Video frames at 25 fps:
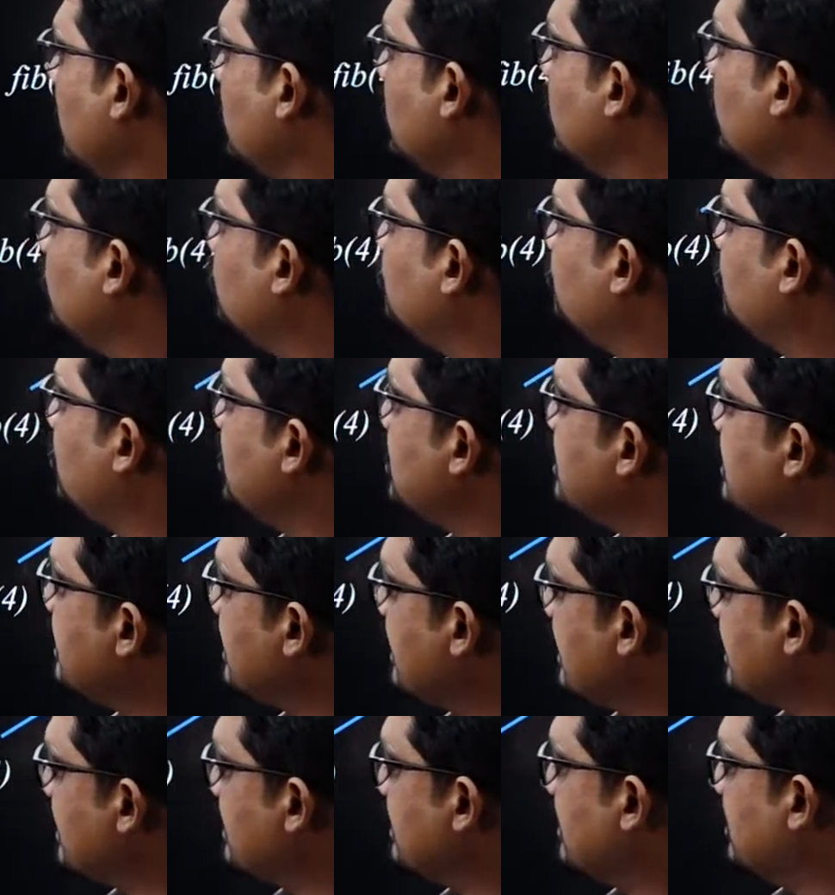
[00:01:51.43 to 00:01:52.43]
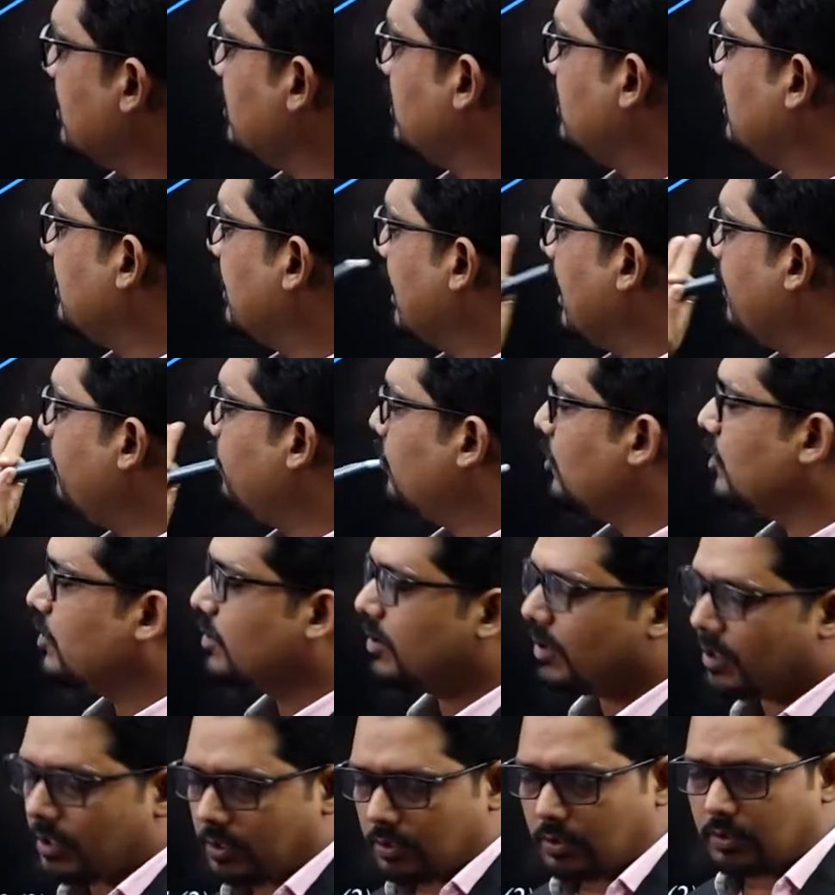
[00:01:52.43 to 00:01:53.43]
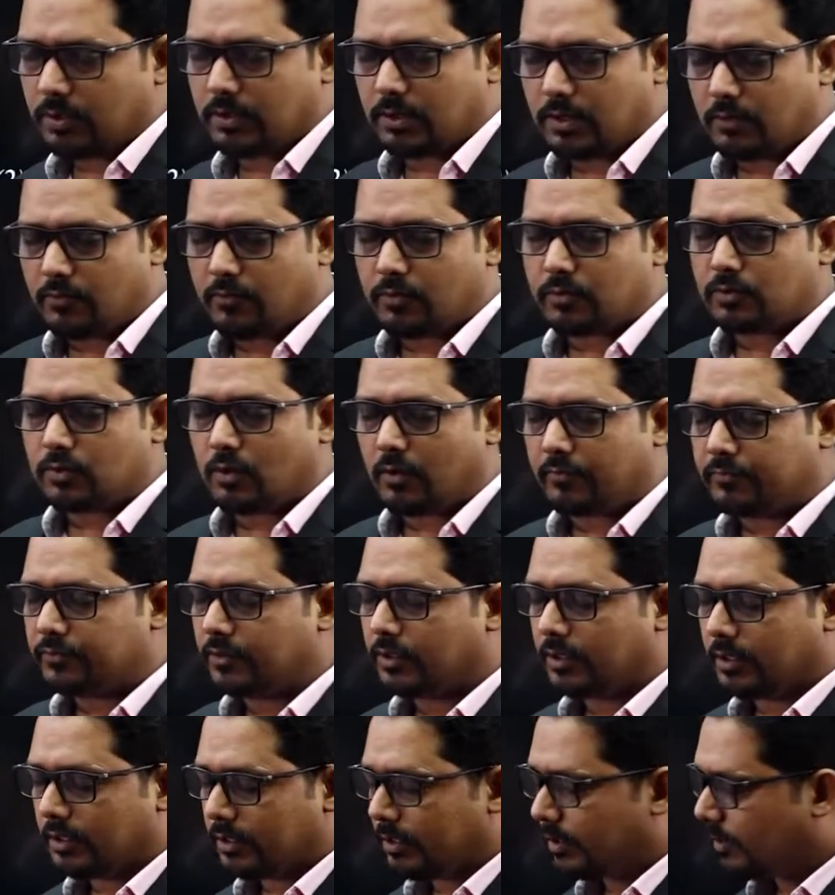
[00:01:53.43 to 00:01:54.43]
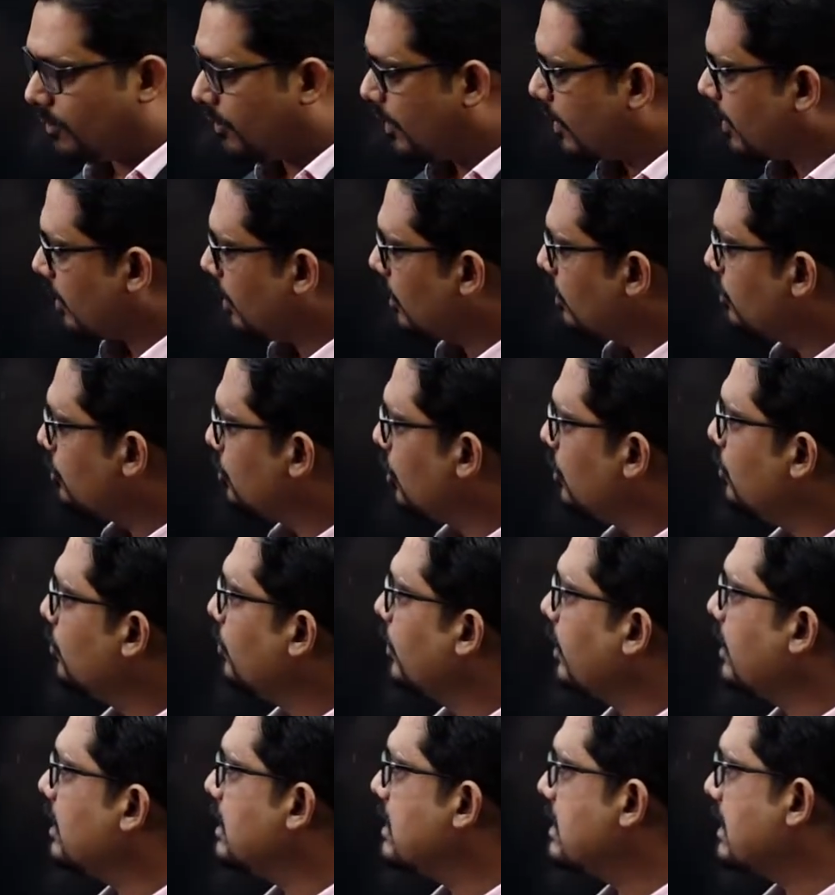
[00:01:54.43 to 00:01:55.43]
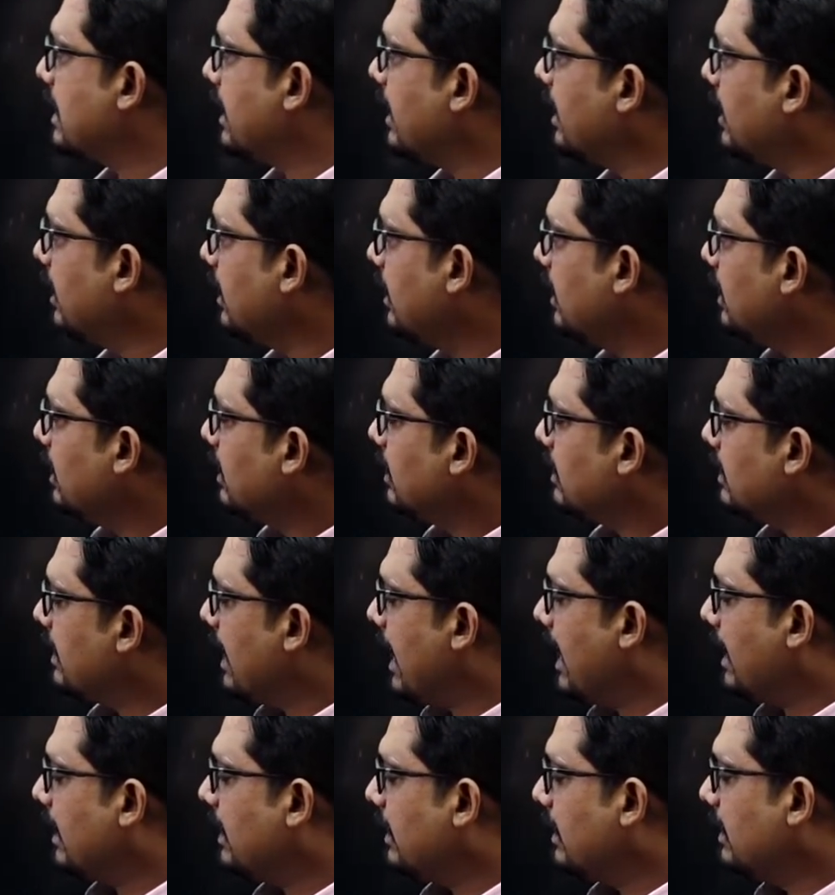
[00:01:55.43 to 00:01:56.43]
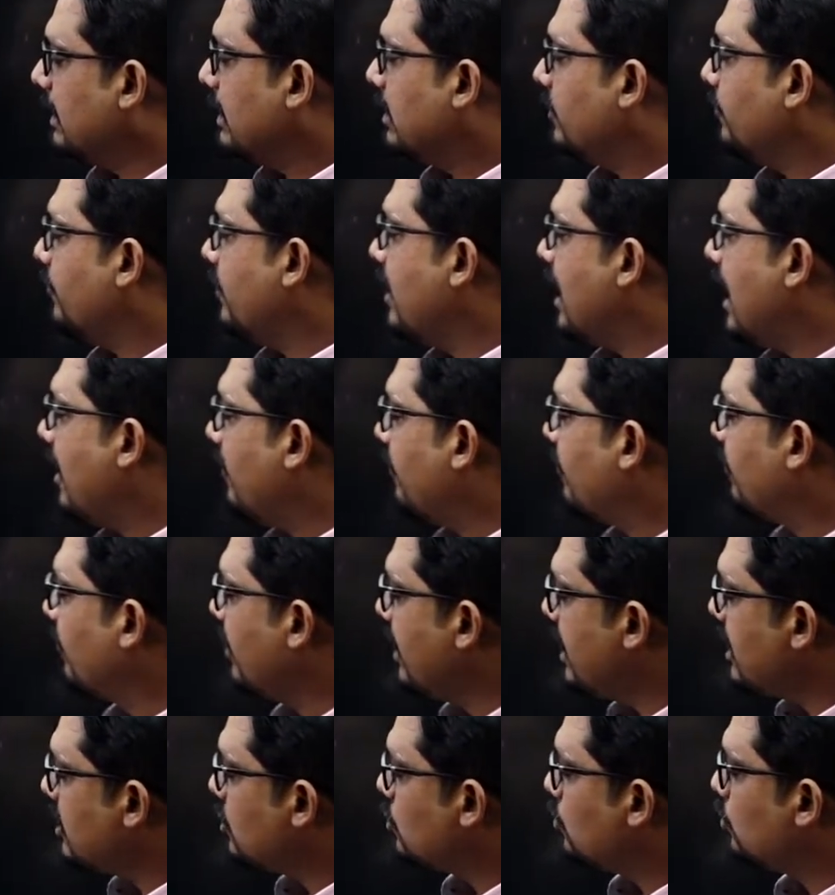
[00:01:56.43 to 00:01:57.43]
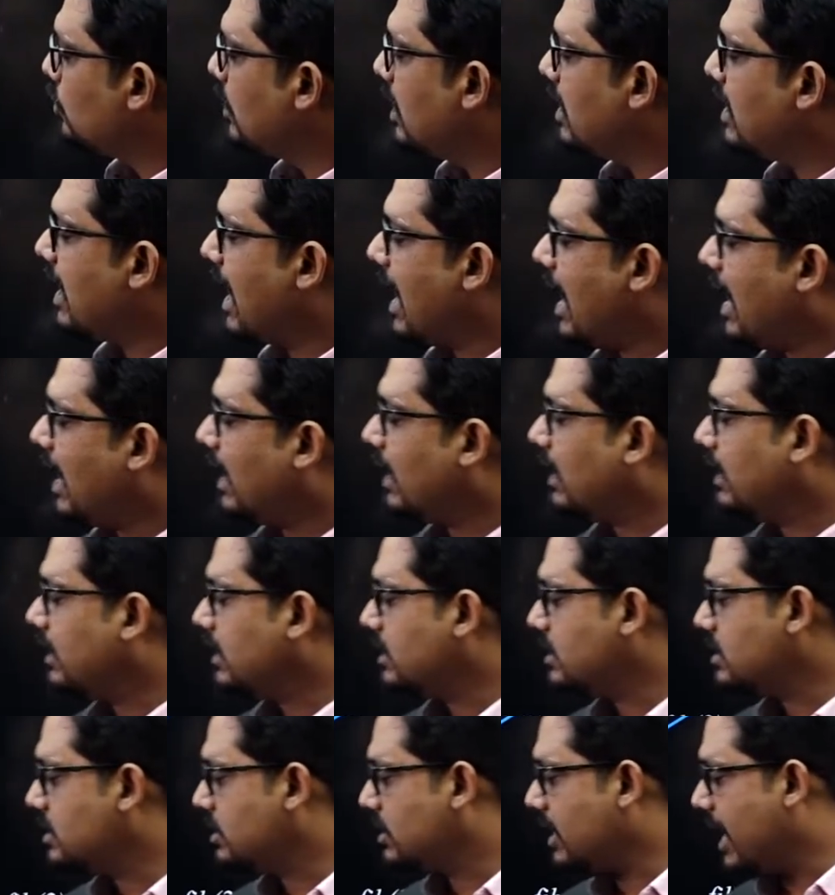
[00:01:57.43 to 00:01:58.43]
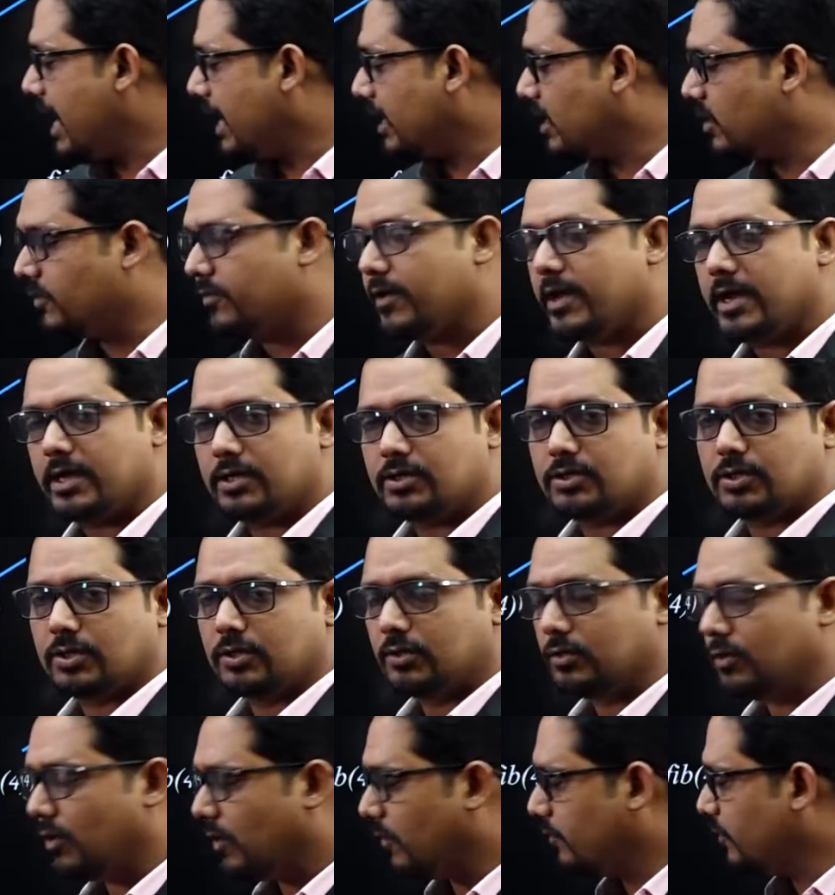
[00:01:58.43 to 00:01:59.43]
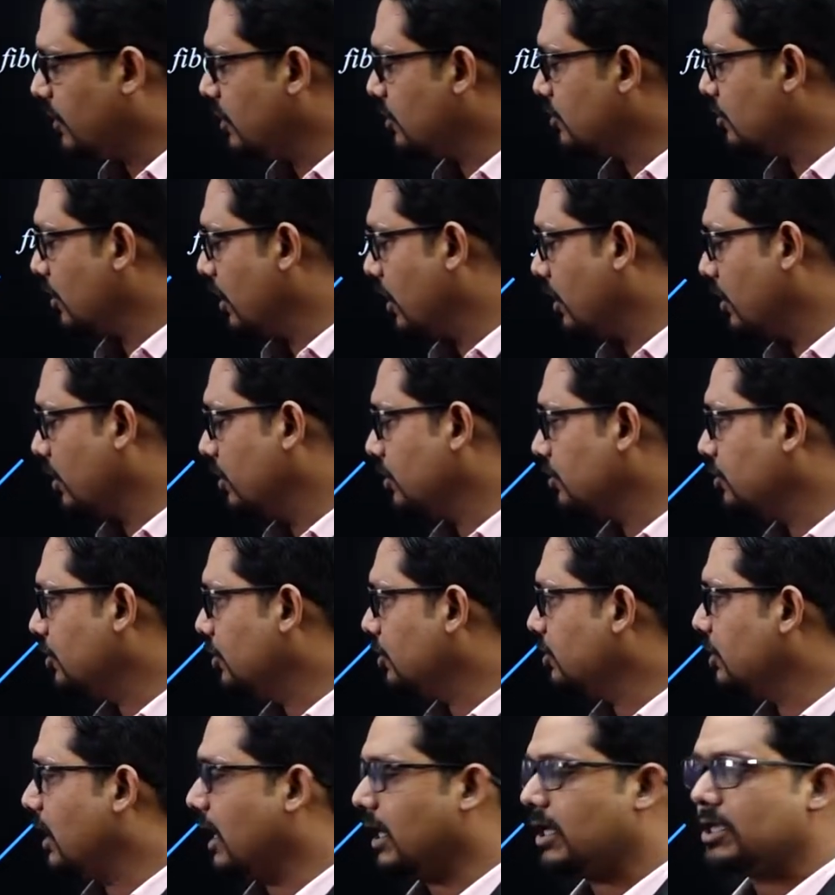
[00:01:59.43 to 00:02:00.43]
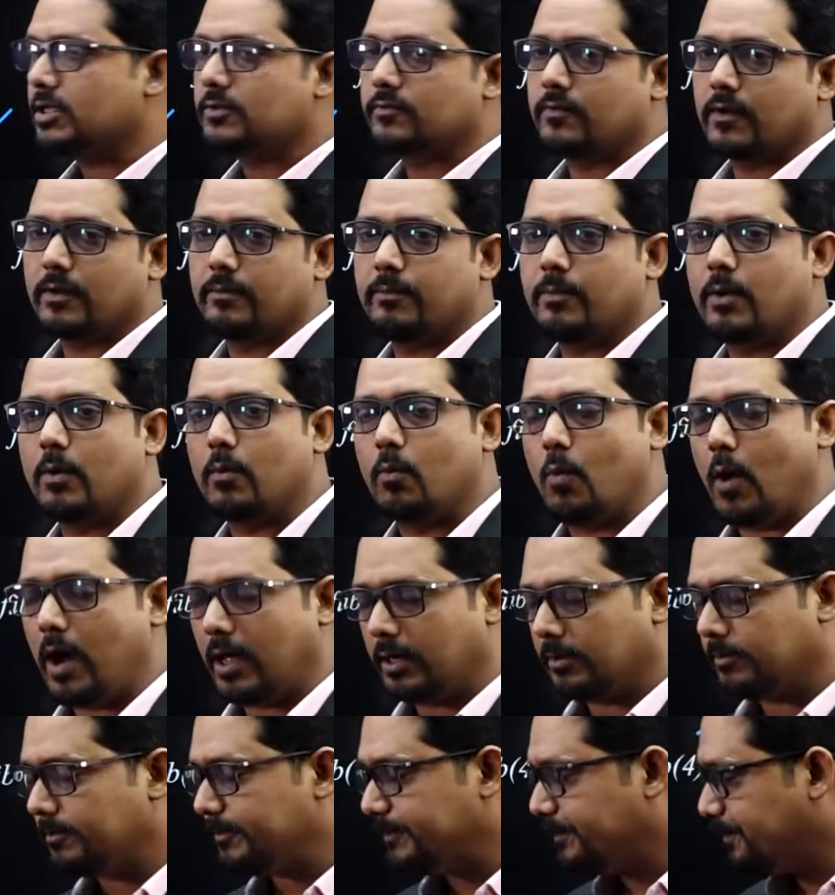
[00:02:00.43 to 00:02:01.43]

Now this is the depth of the recursion. You can say that we have reached to the last activation of this recursion, that is fib1.